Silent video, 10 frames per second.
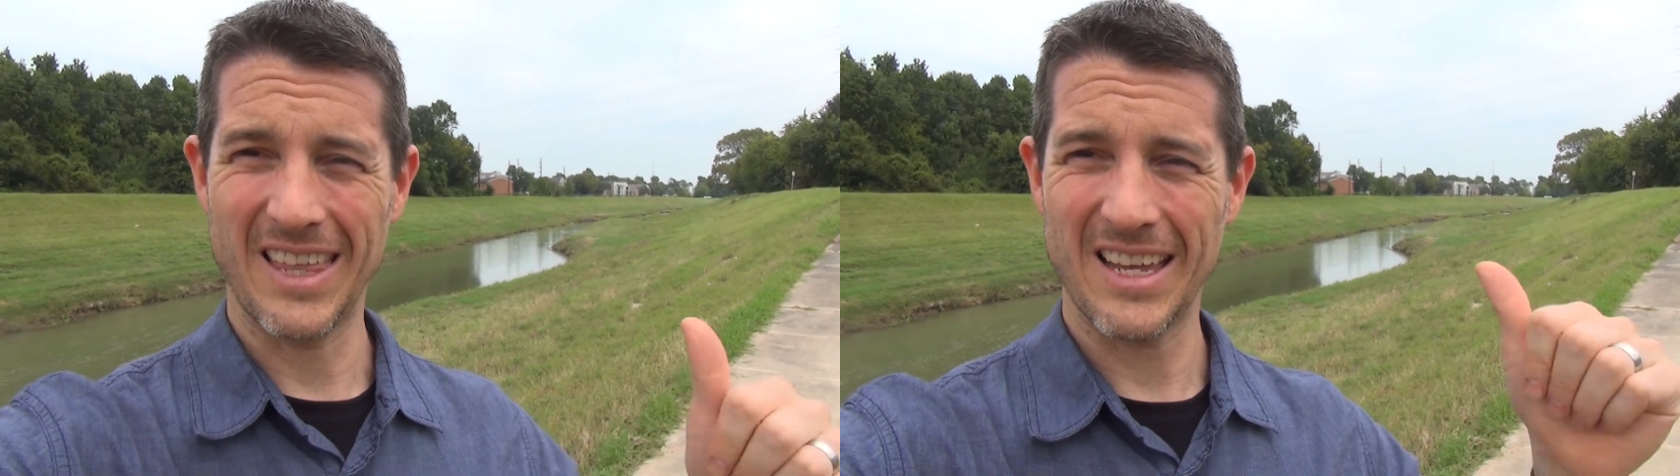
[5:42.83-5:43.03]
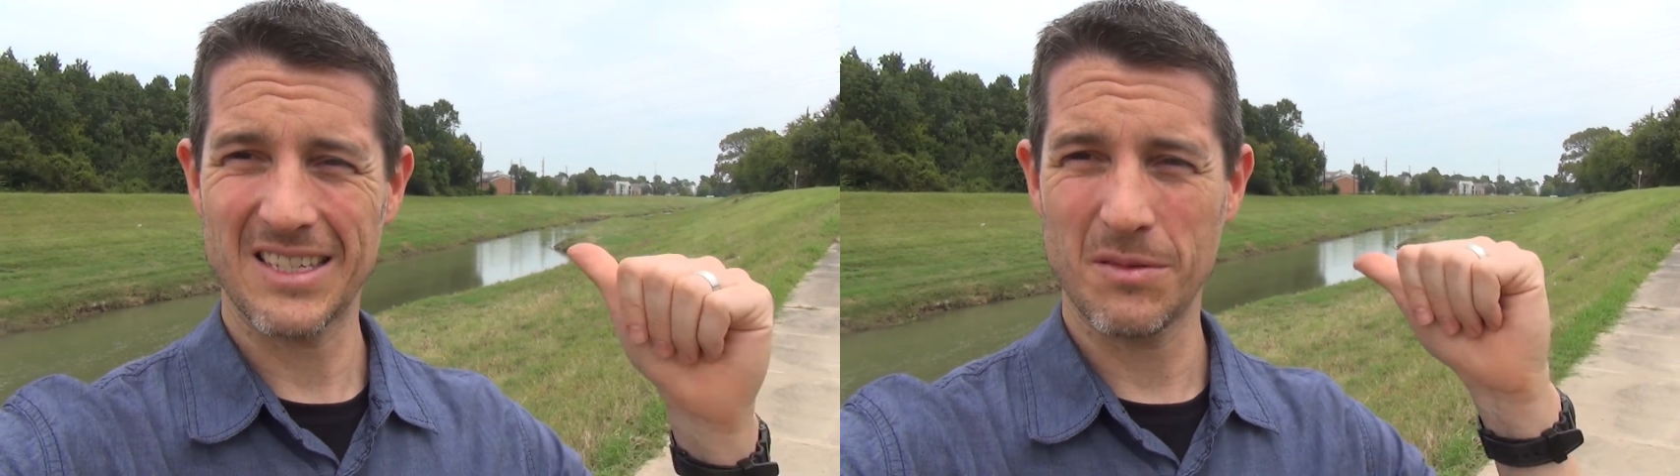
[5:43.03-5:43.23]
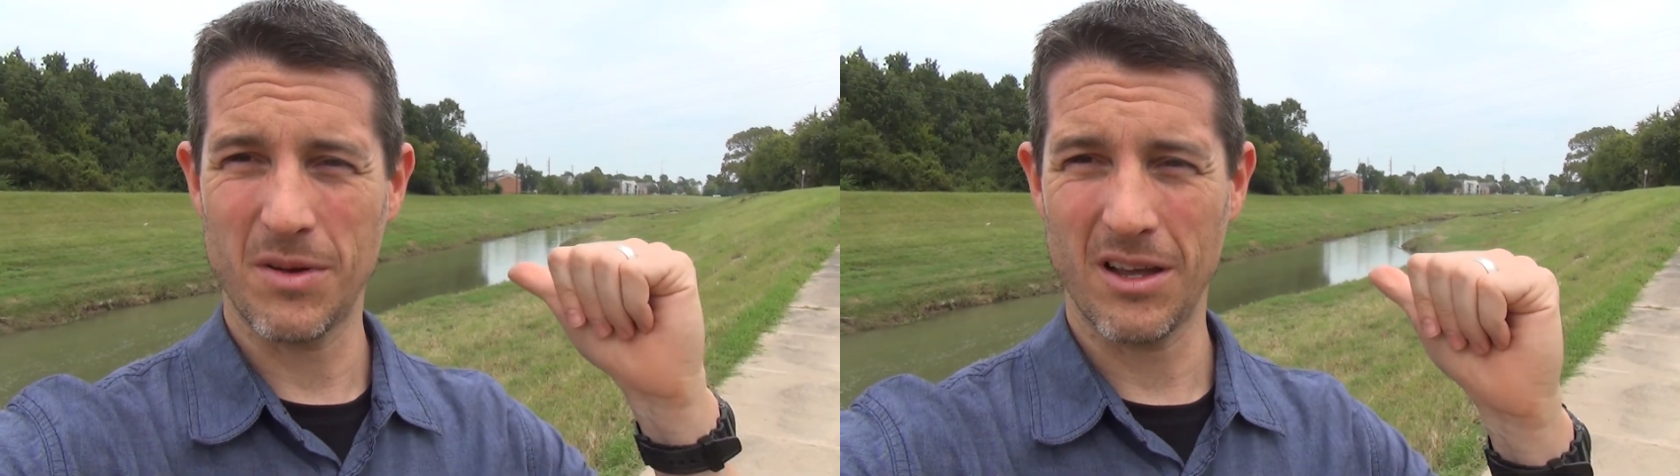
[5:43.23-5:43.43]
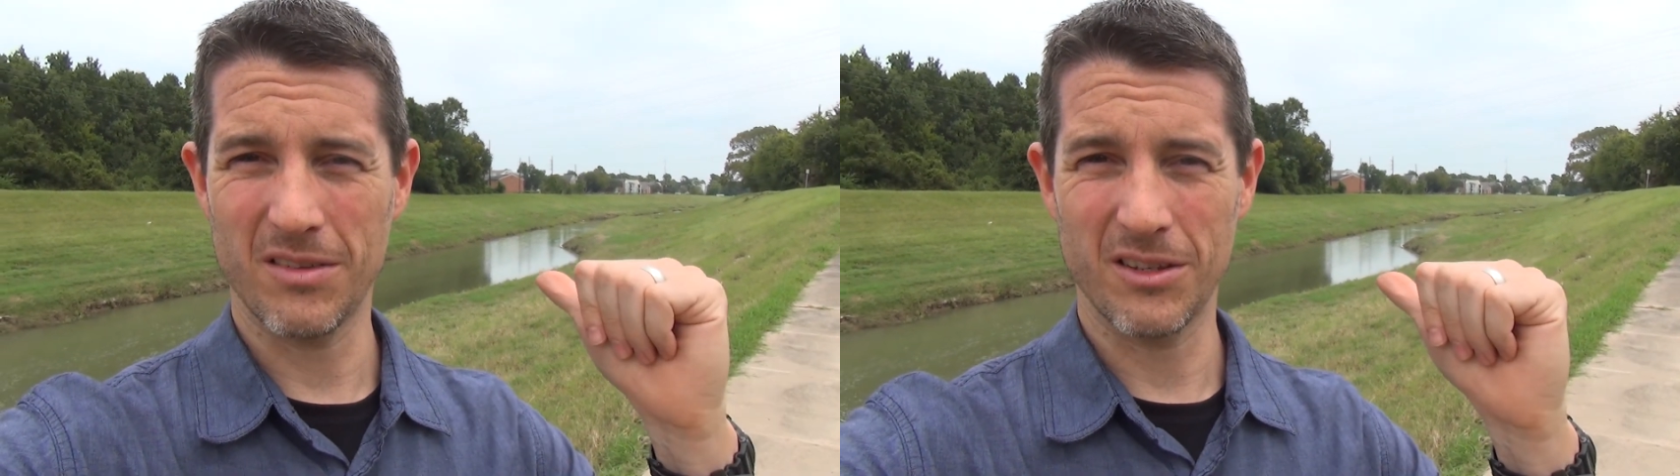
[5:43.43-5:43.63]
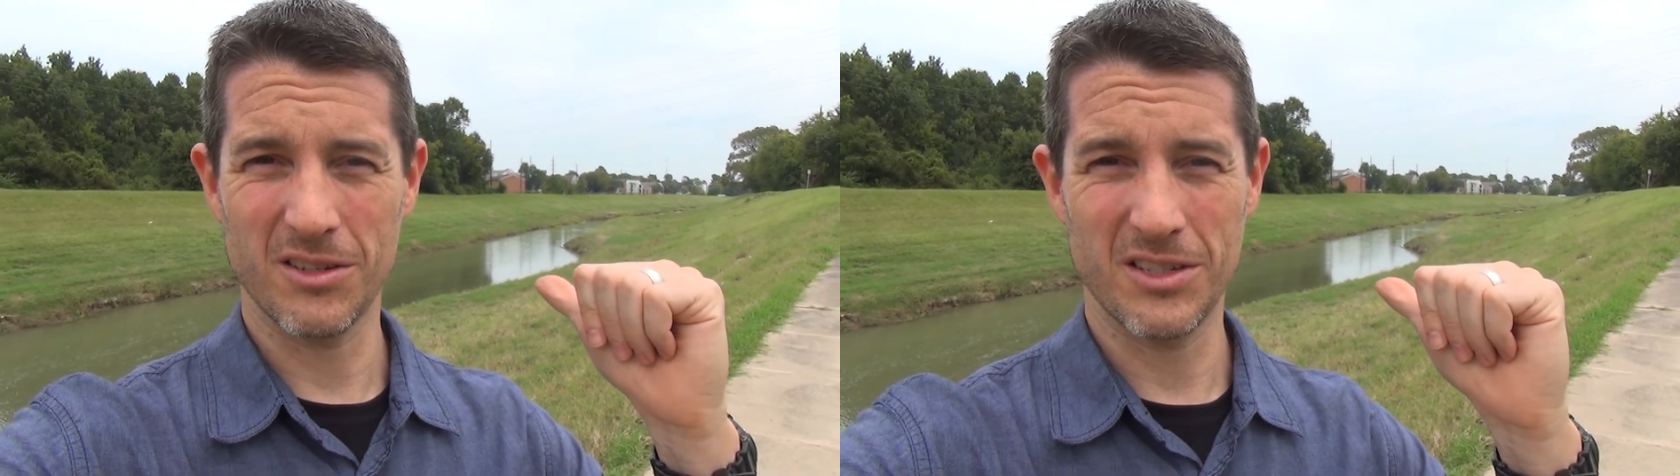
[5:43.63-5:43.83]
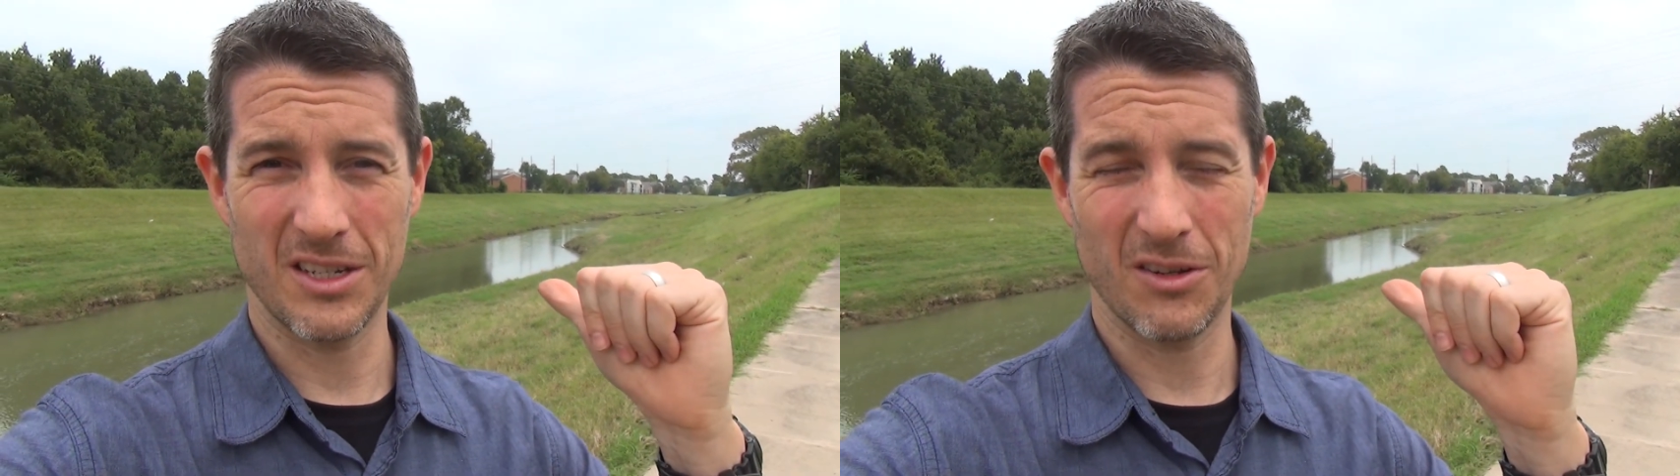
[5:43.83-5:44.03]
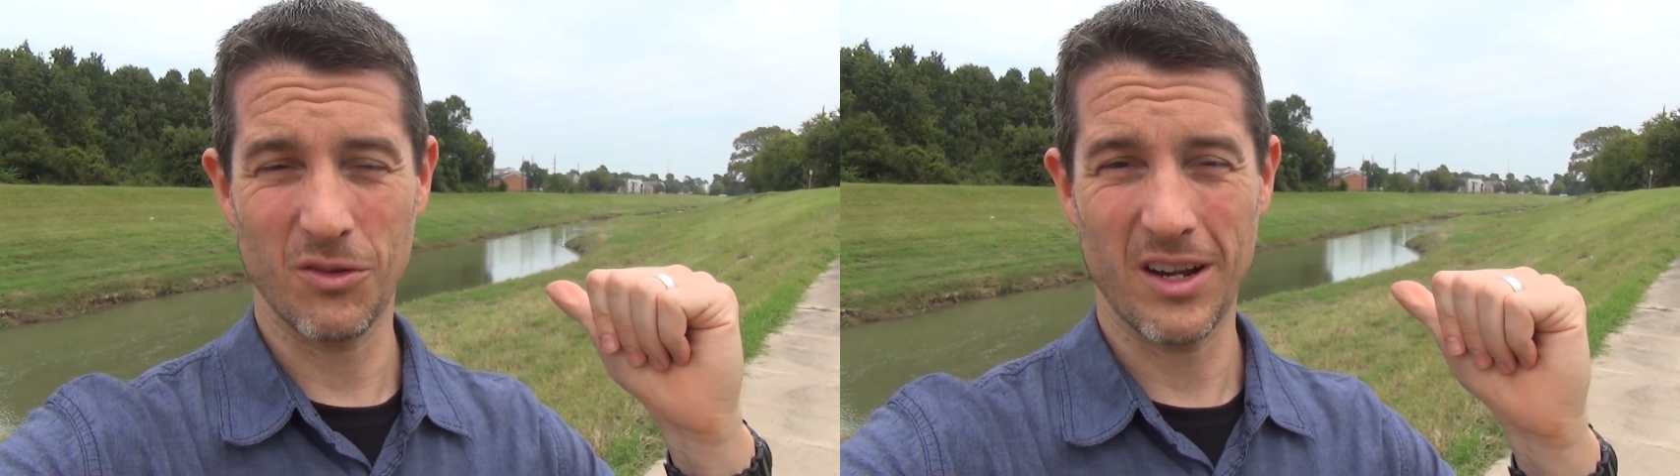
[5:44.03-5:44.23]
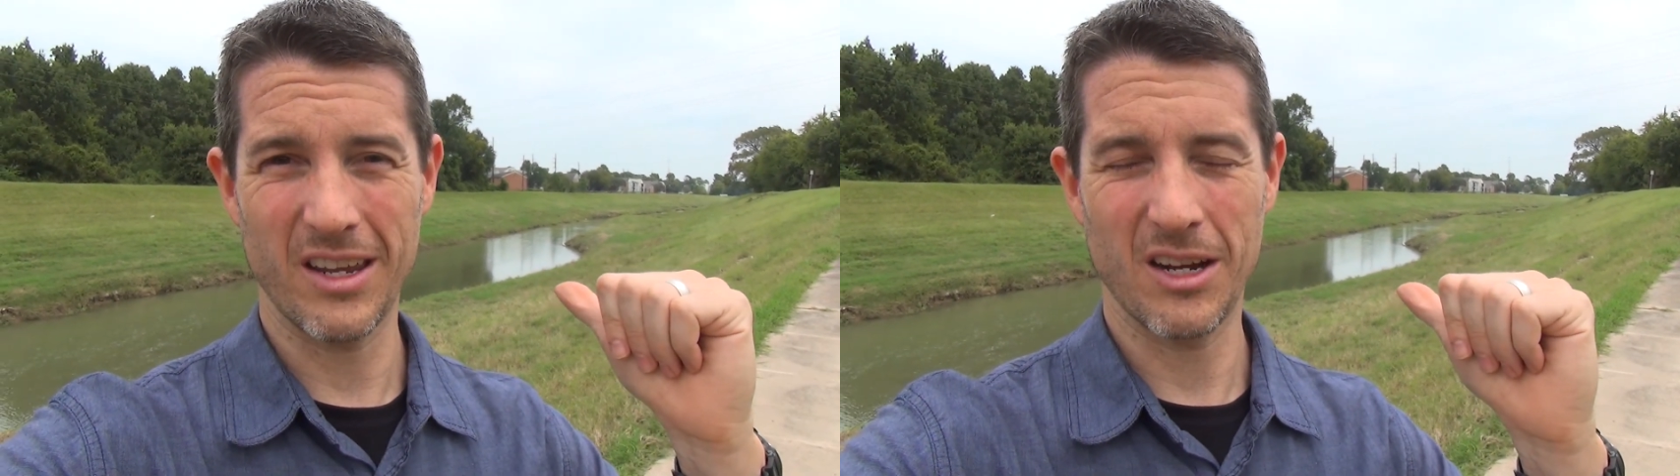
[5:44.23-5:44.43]
That's the bayou that you're seeing
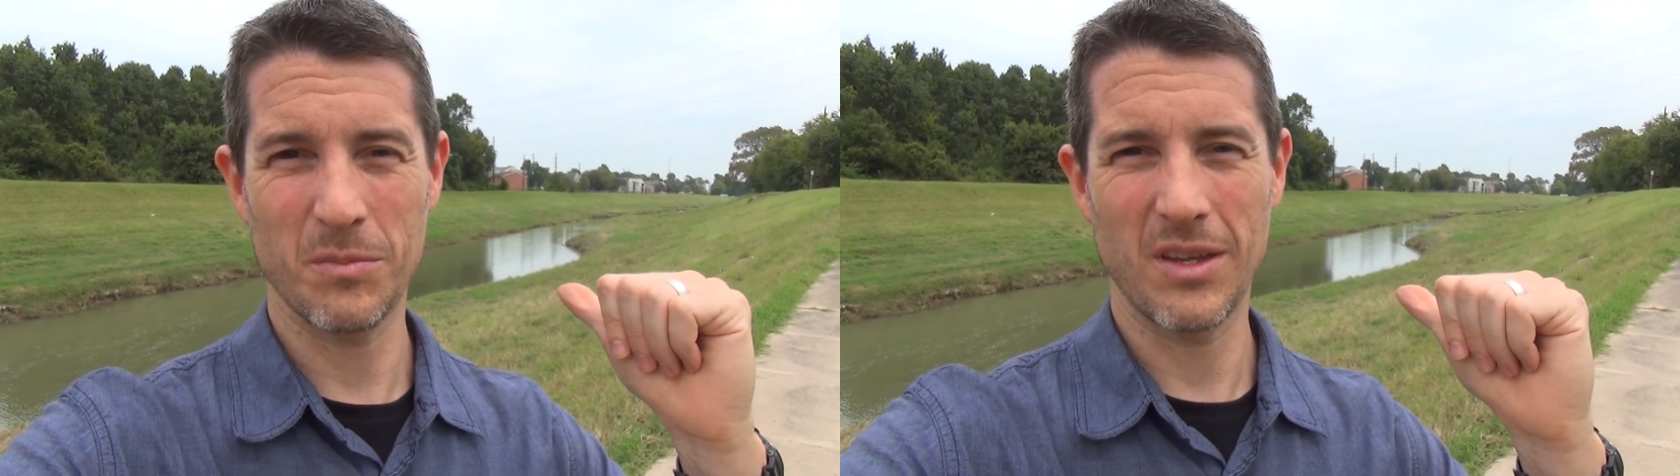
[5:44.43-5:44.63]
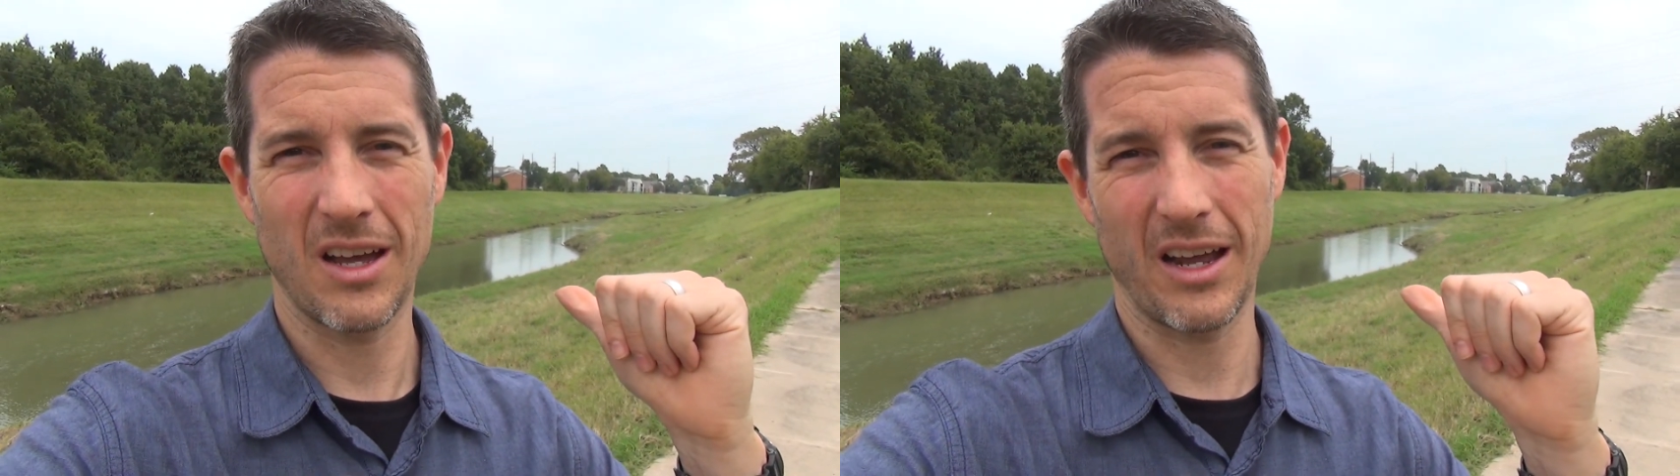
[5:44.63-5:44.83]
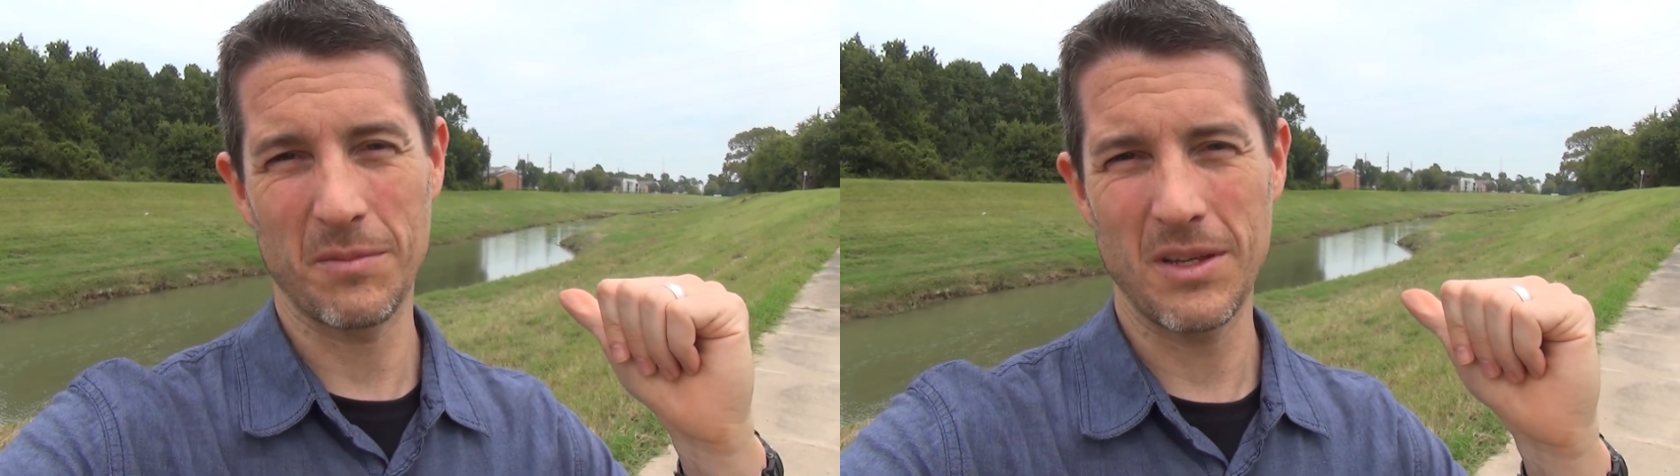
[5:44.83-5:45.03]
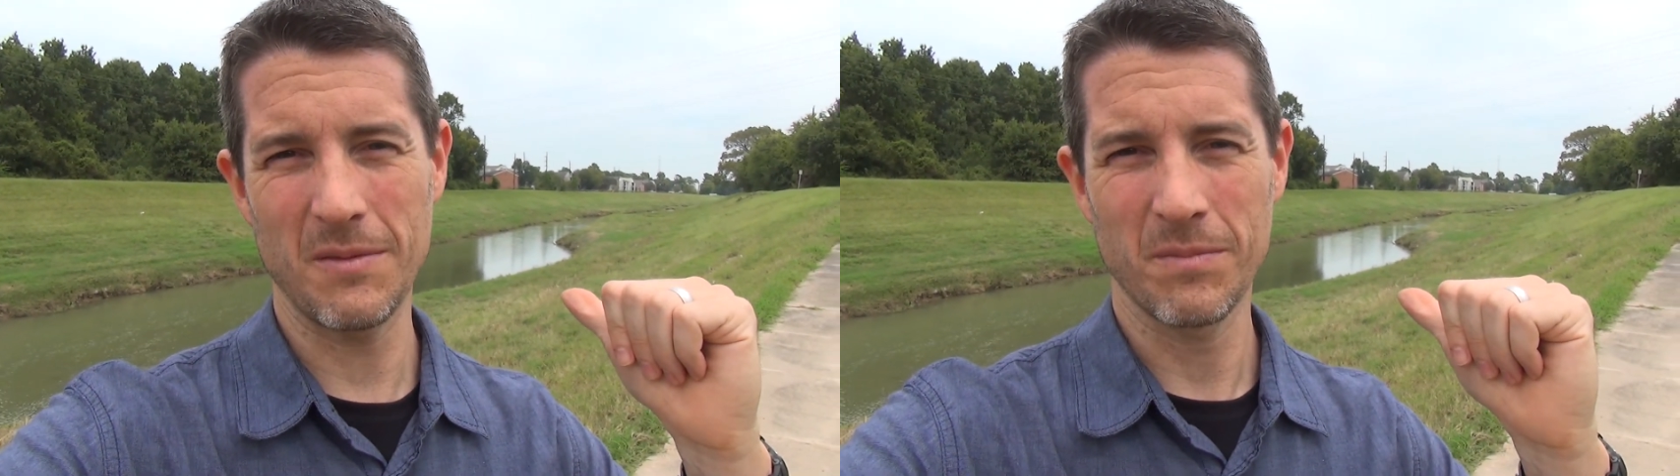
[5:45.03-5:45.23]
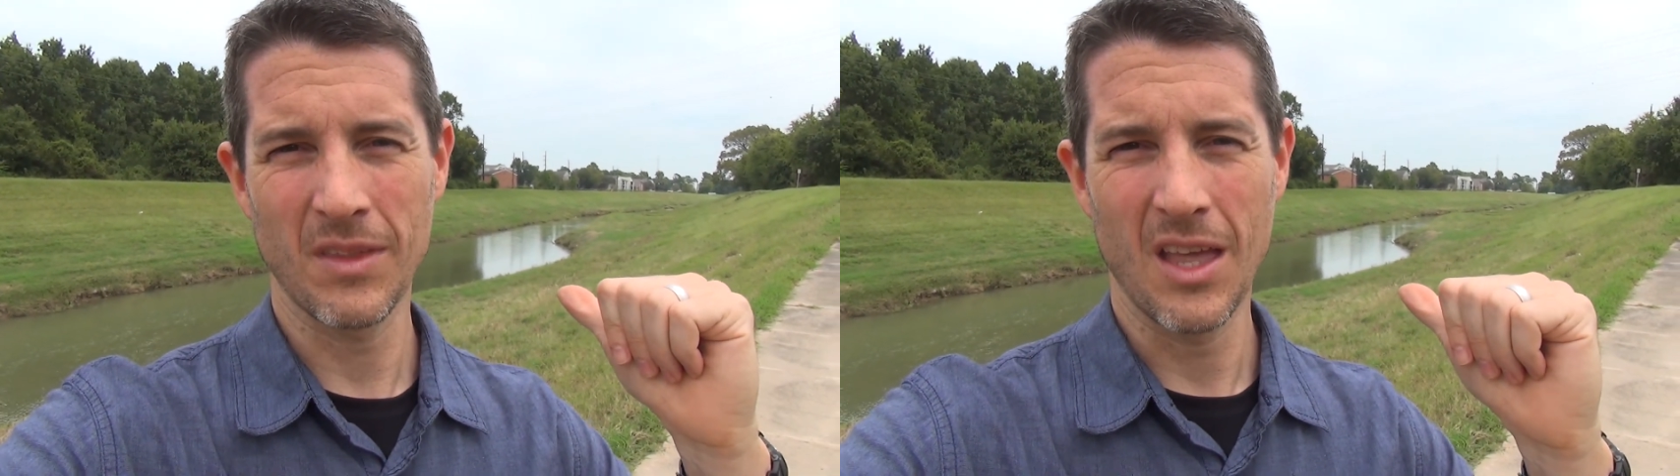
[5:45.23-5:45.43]
right here behind me.